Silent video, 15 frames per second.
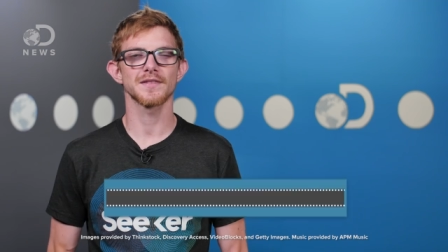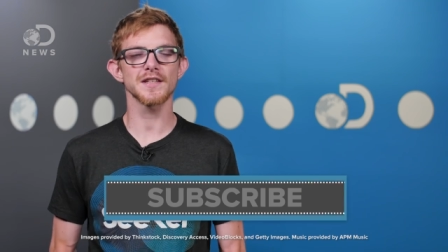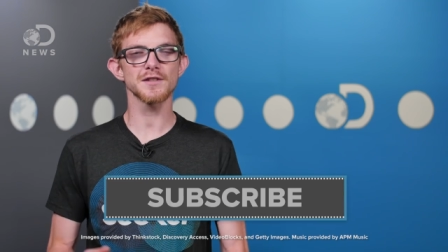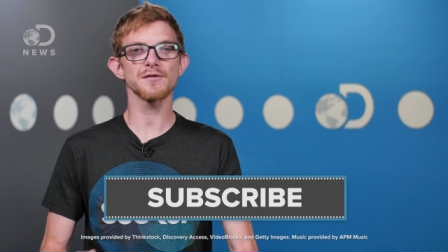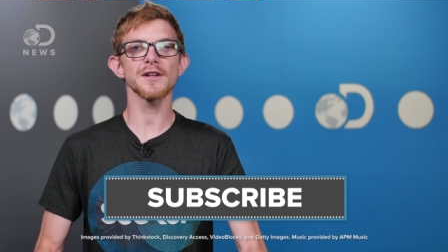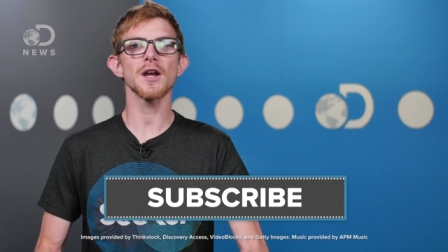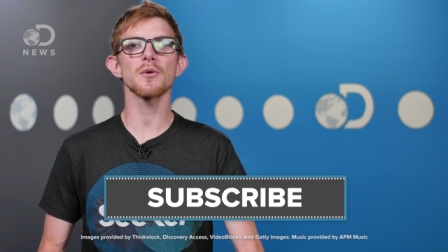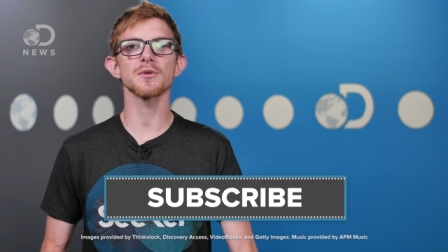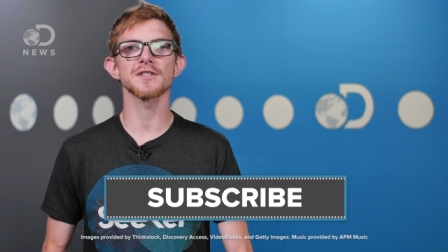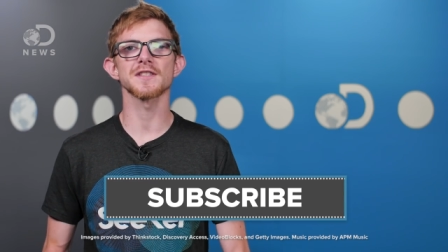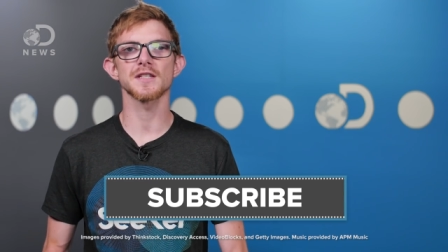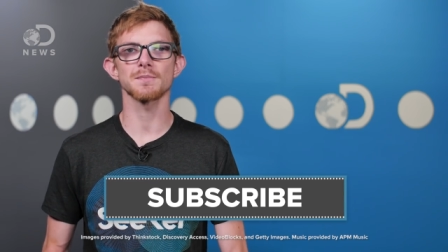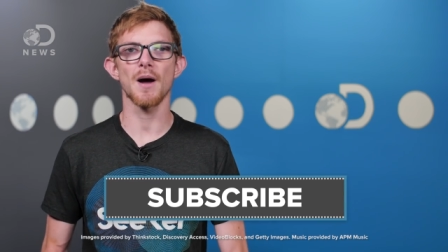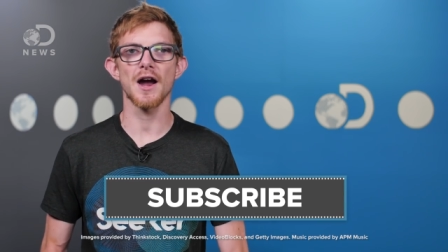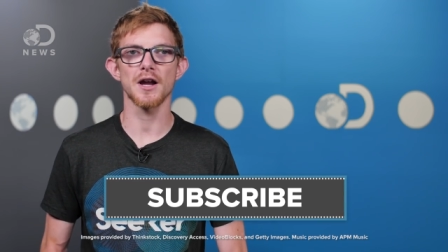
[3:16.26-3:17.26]
This video was
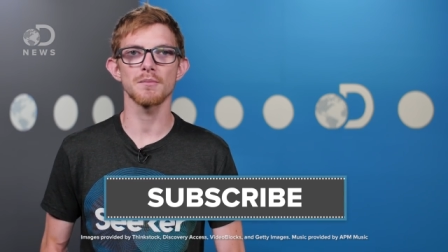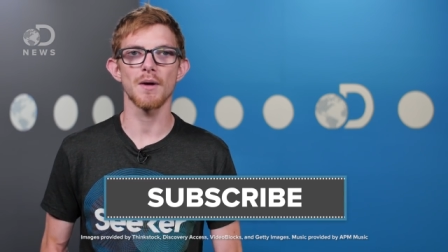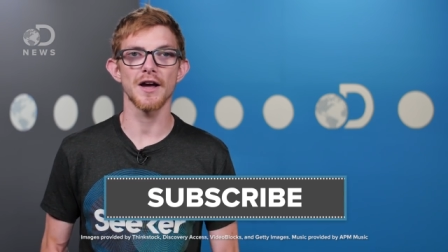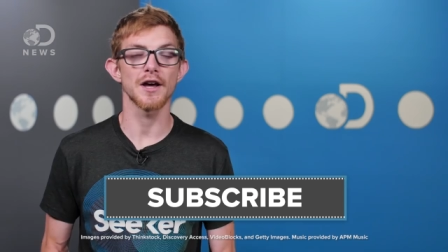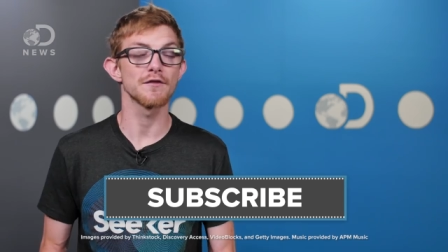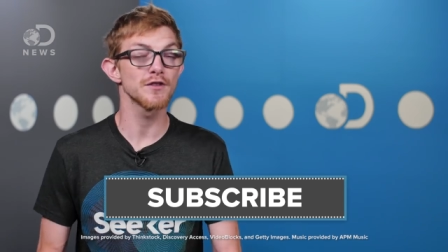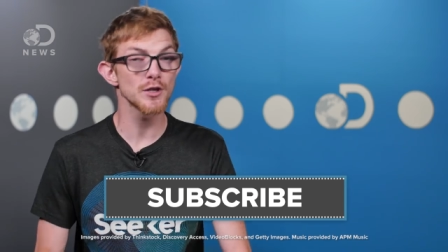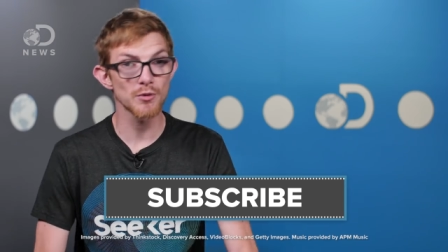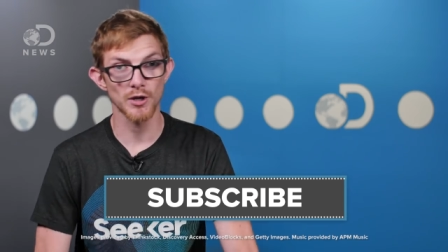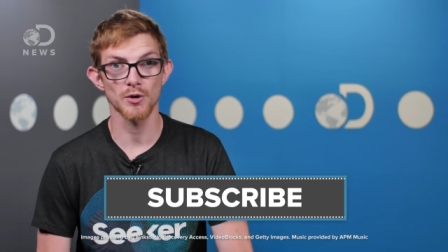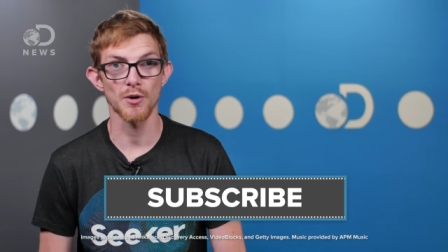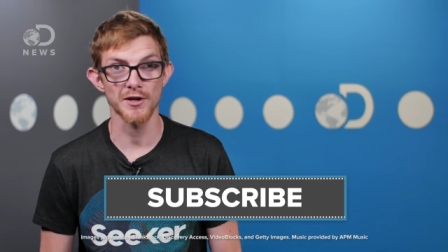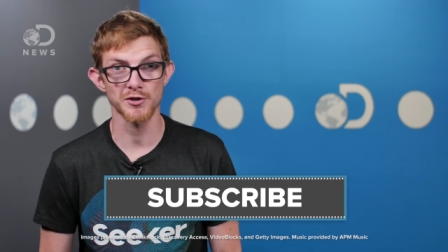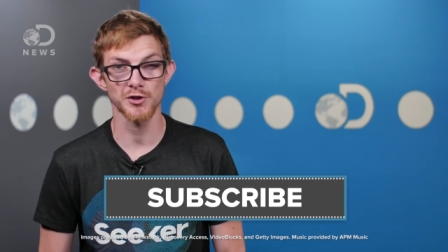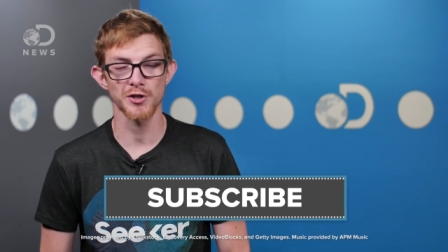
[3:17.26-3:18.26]
inspired by a viewer
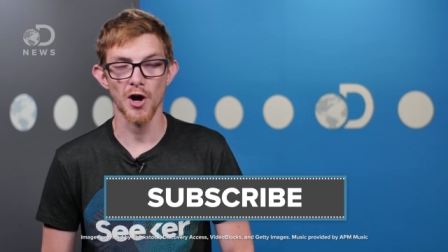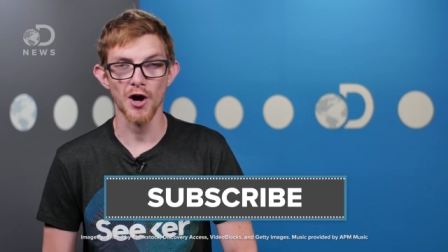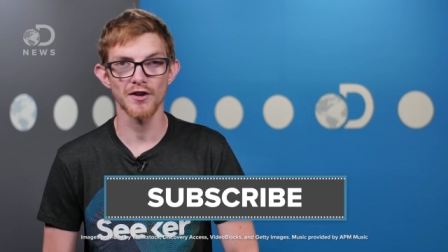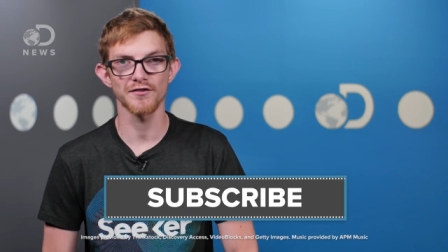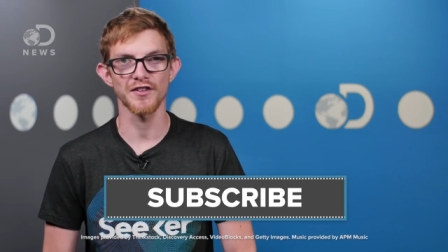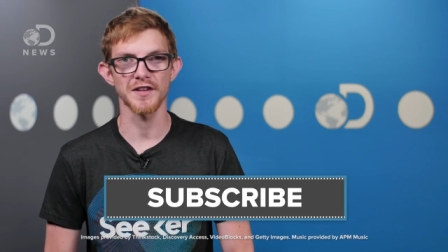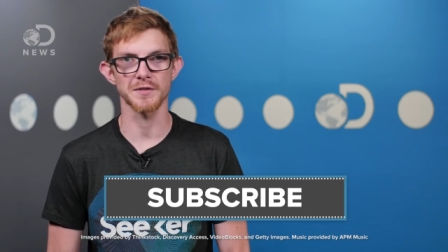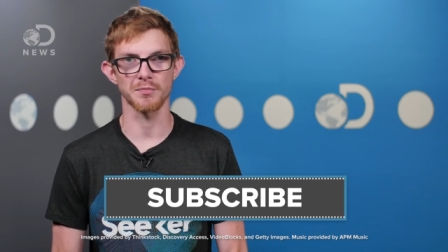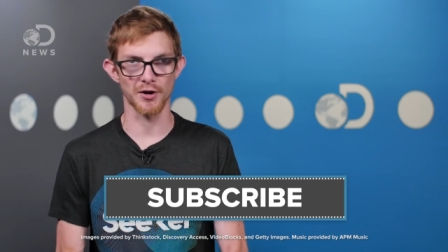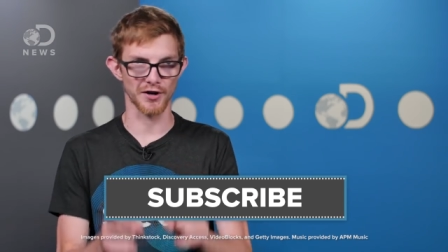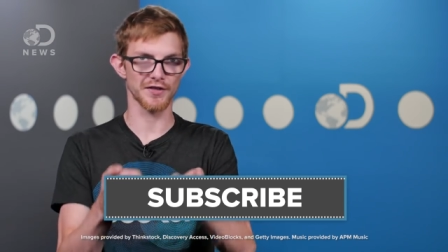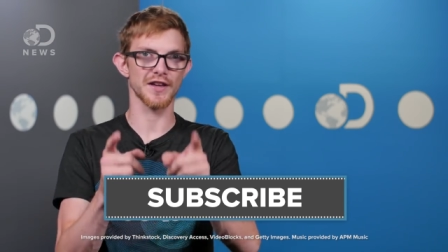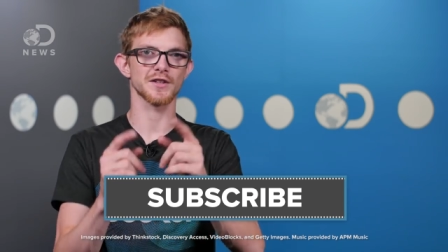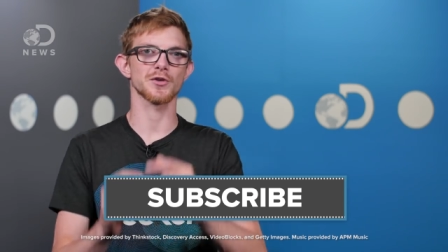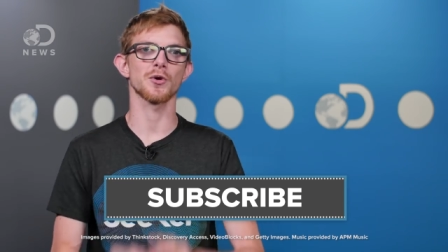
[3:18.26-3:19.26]
question on Facebook.
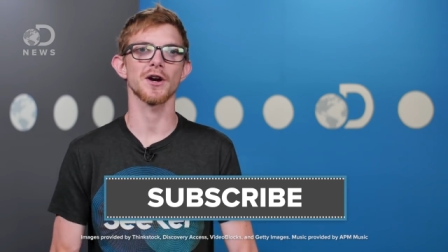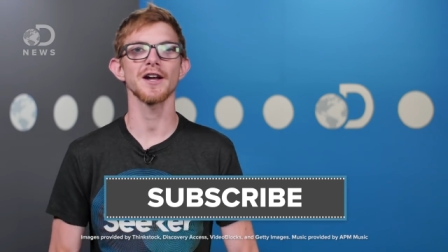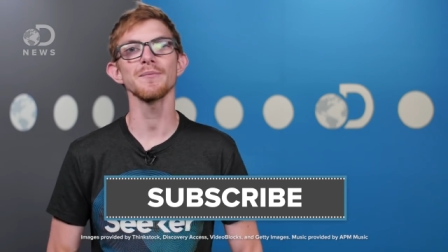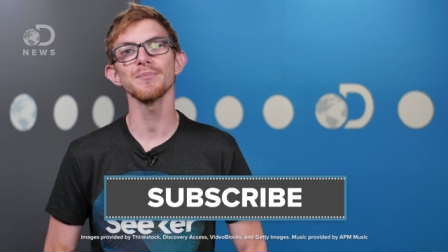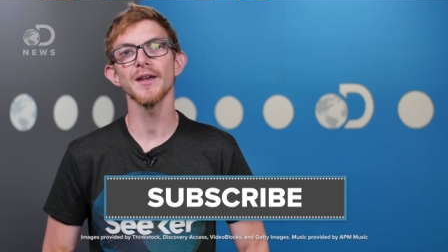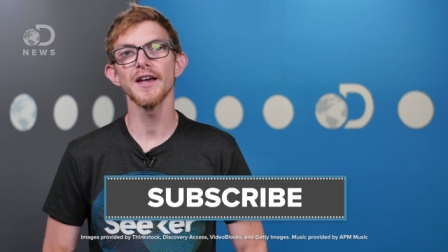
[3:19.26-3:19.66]
Thanks, Jorge.